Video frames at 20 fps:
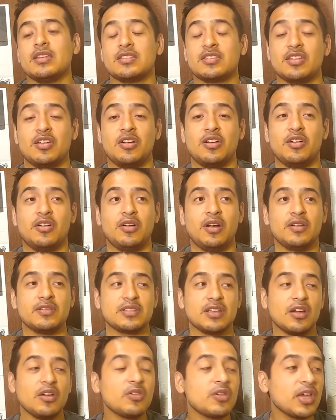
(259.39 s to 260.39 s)
So I
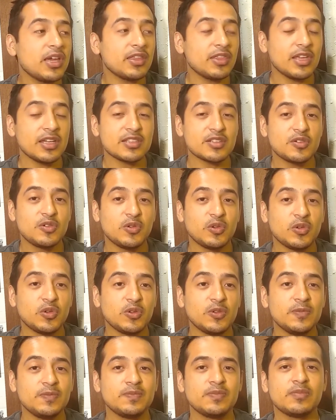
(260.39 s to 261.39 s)
was like, okay, that's
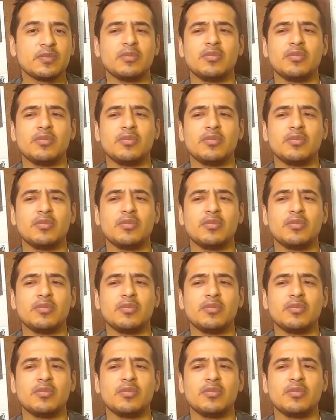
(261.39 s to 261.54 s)
cool.